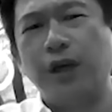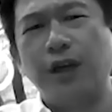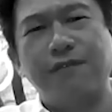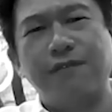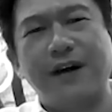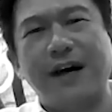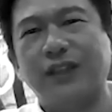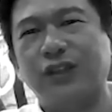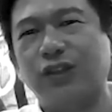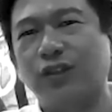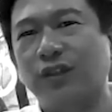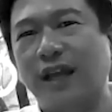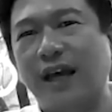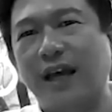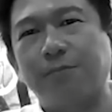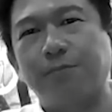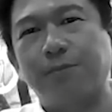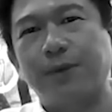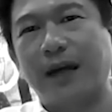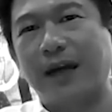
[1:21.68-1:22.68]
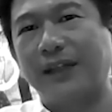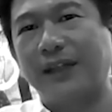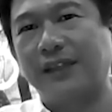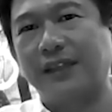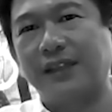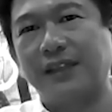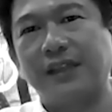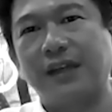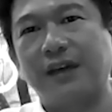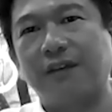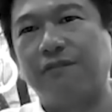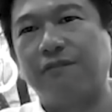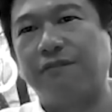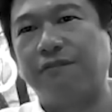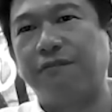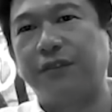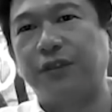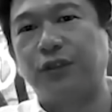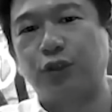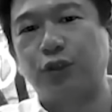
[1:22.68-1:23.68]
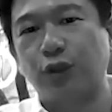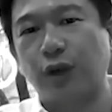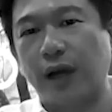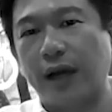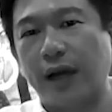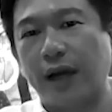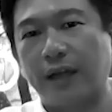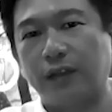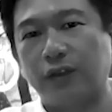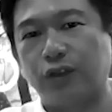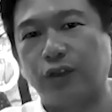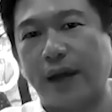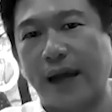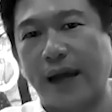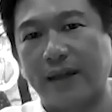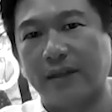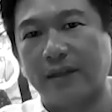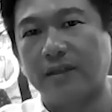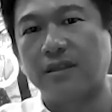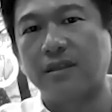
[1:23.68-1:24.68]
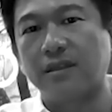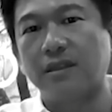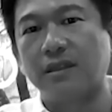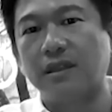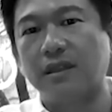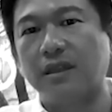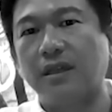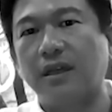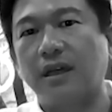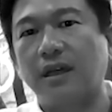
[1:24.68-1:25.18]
Bonifacio land prices have tracked